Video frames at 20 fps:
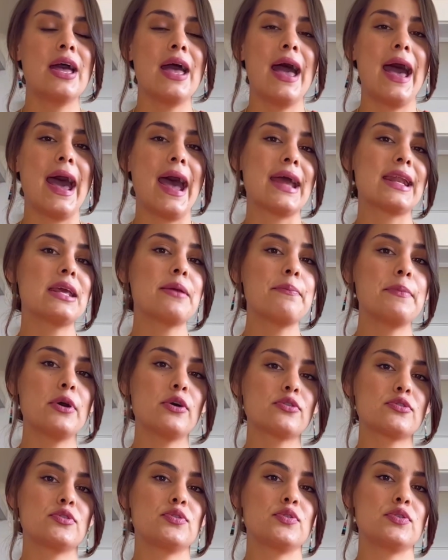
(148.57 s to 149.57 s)
Adding
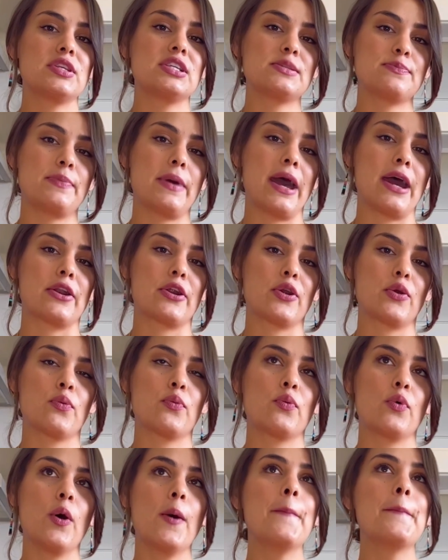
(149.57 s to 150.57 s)
milk to this batter
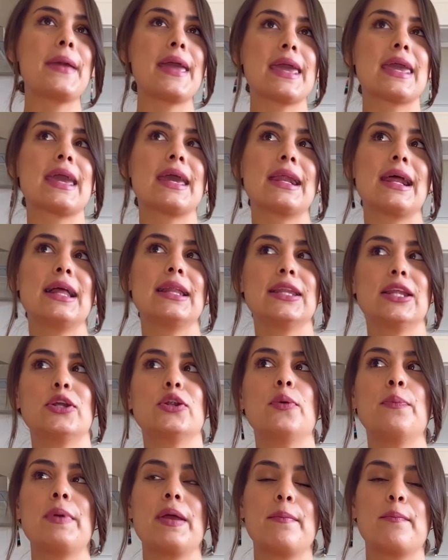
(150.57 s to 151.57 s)
will make it a little
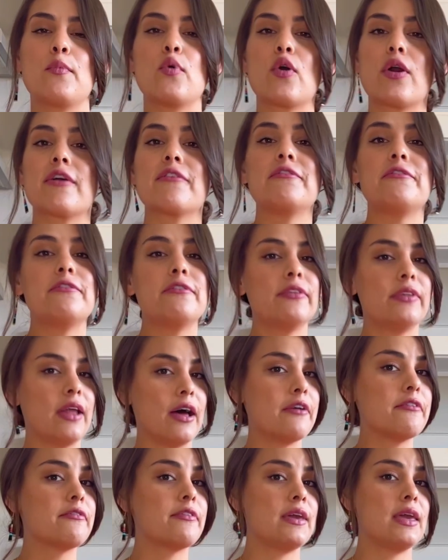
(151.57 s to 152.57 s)
bit more
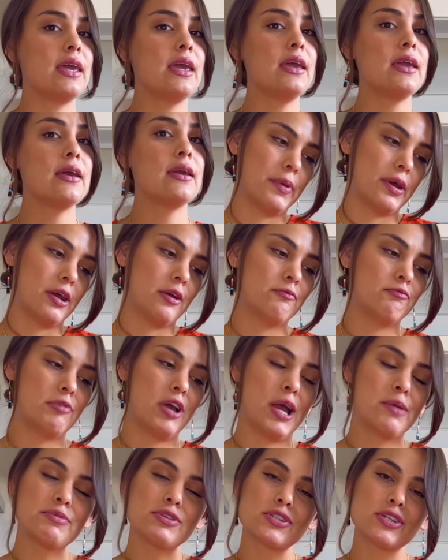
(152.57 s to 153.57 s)
fluffy, but
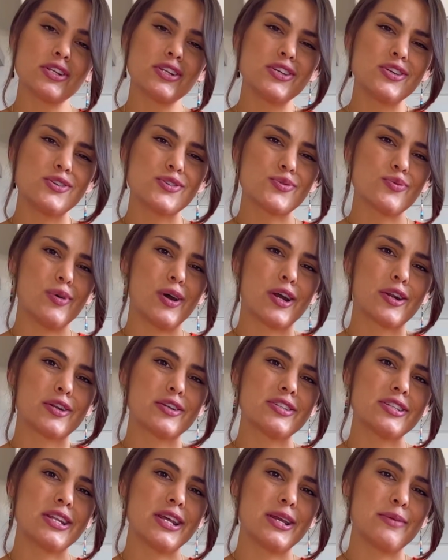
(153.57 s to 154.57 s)
I'm just gonna use water
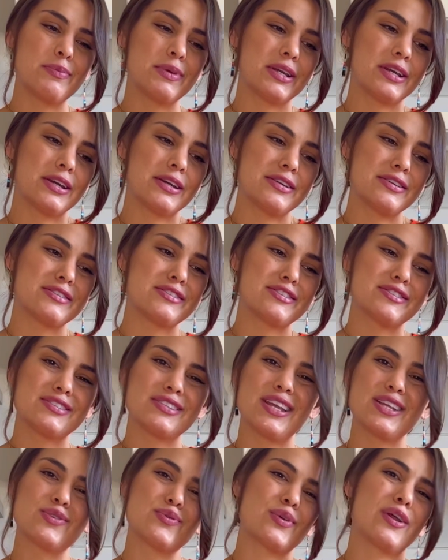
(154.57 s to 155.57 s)
today because
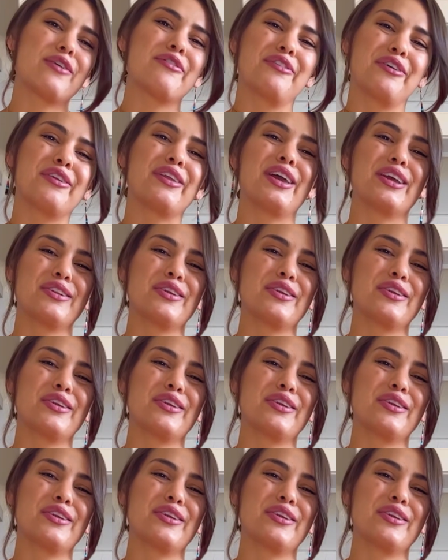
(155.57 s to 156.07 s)
that's what I feel like